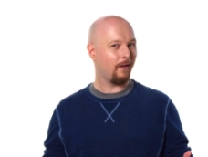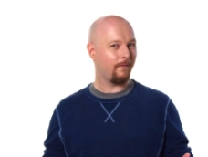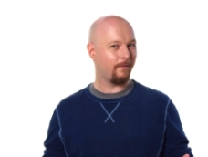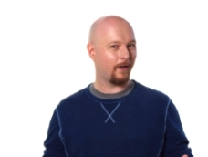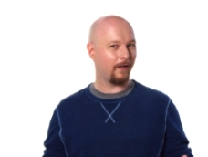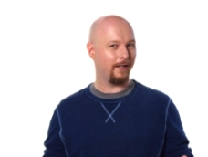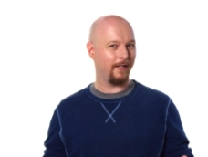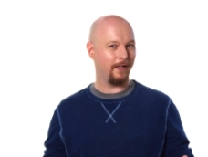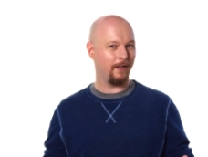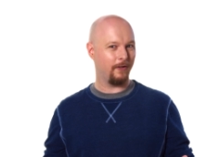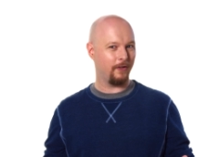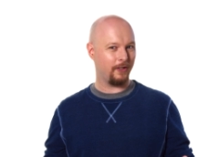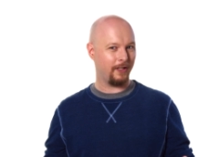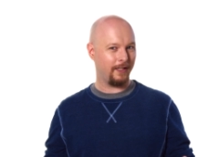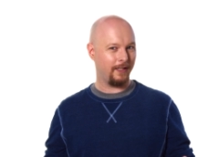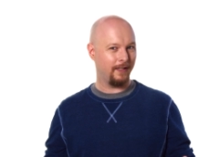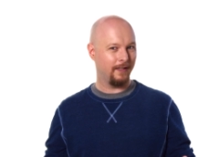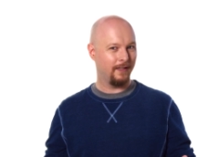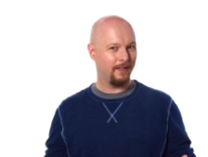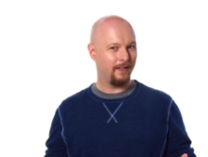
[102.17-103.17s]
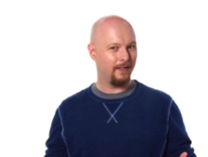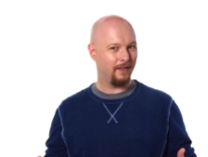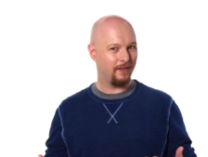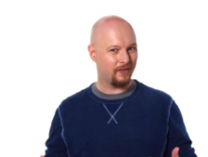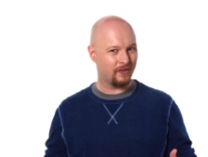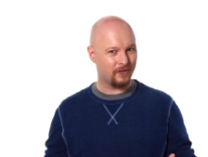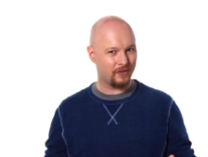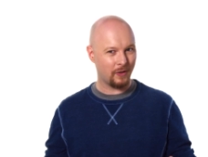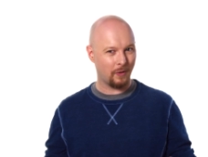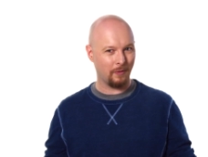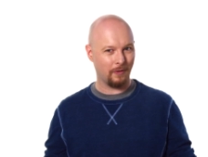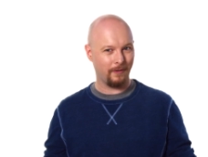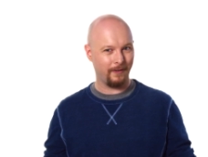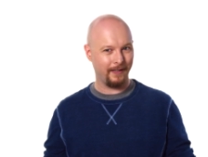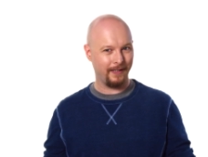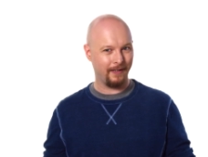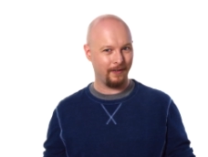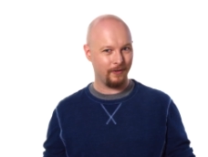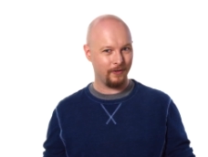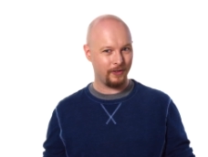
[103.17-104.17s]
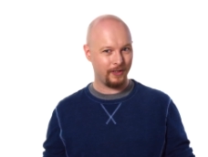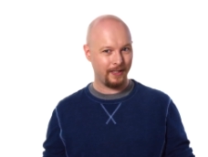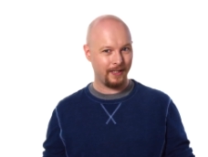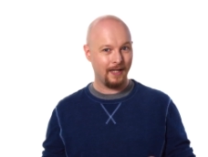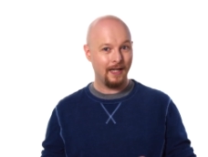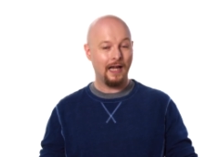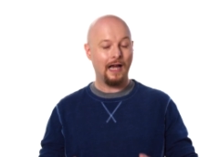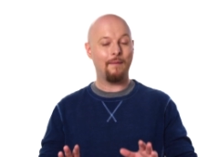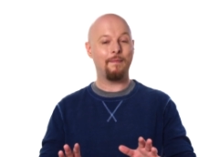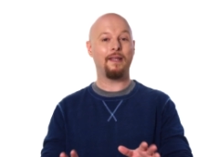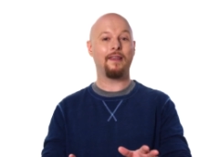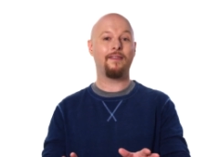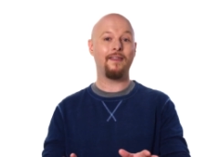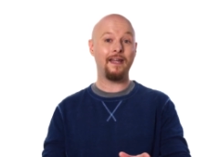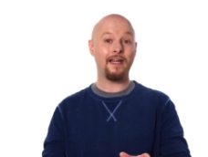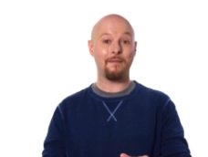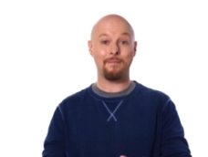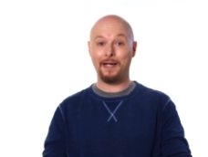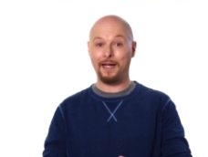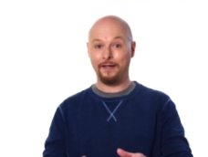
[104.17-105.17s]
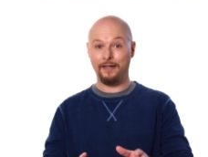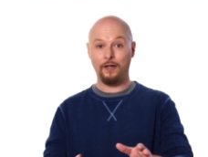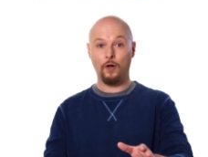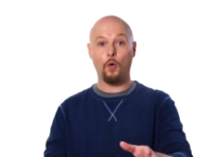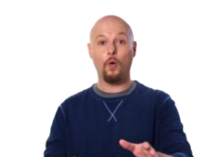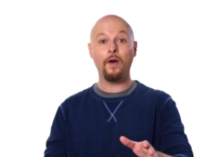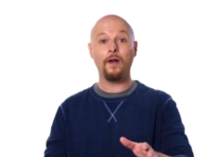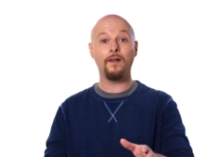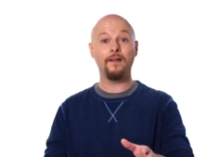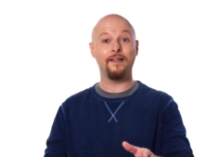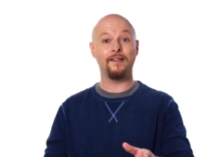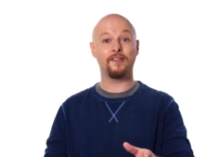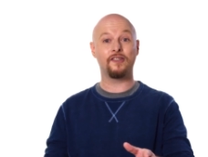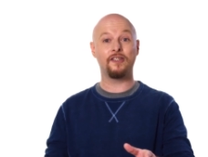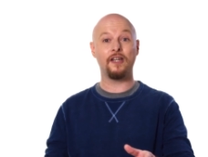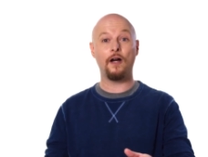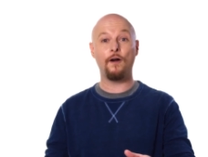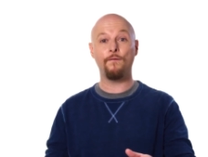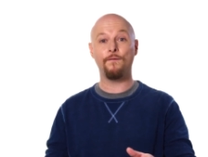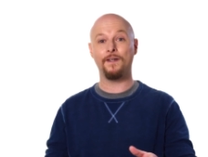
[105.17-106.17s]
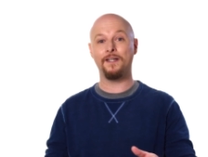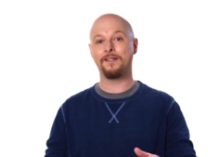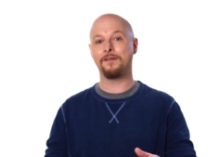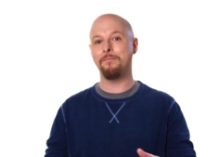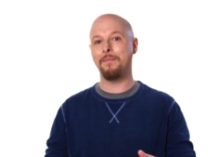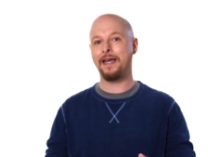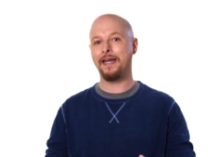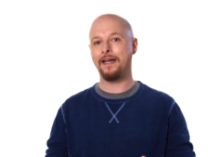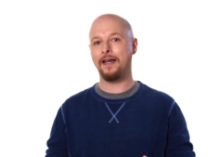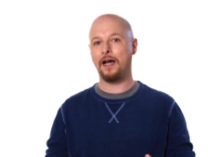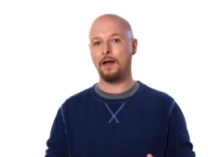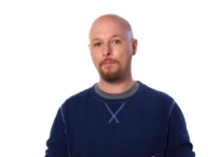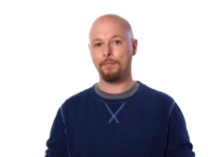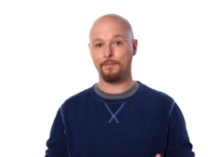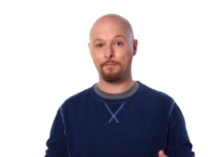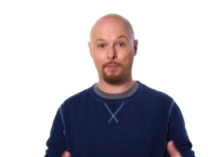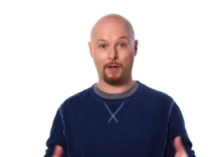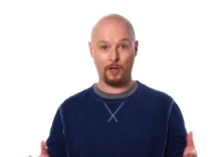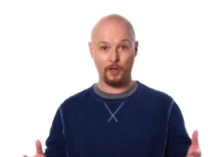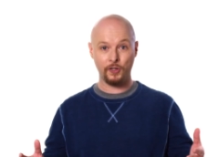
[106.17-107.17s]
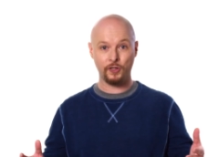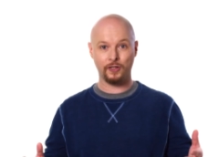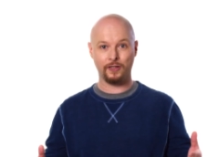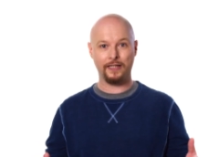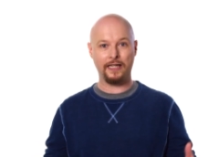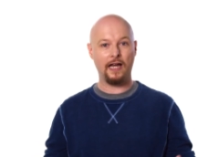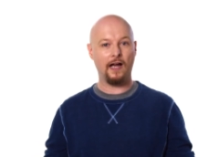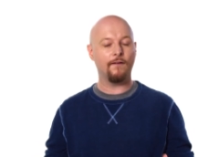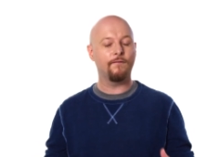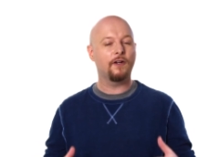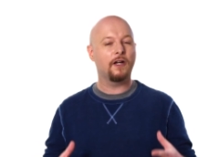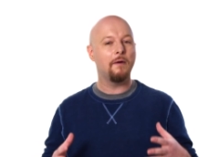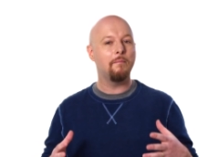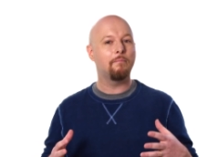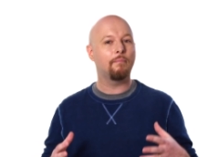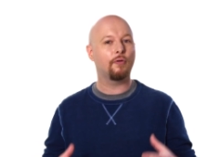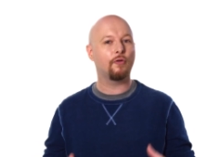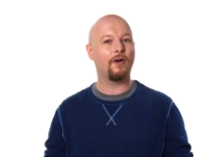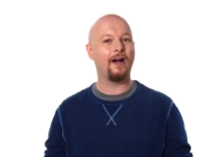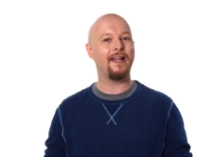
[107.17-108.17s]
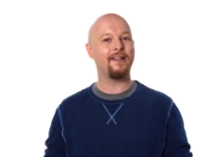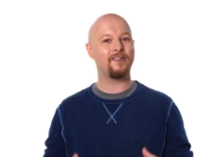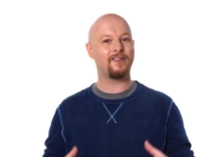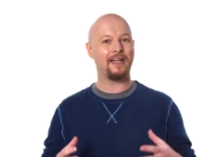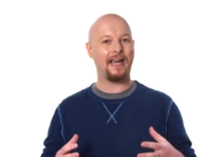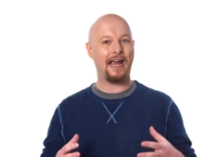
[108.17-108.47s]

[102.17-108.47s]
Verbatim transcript: of our energy is solar energy. I mean, think about it. Oil itself is made up partially of compressed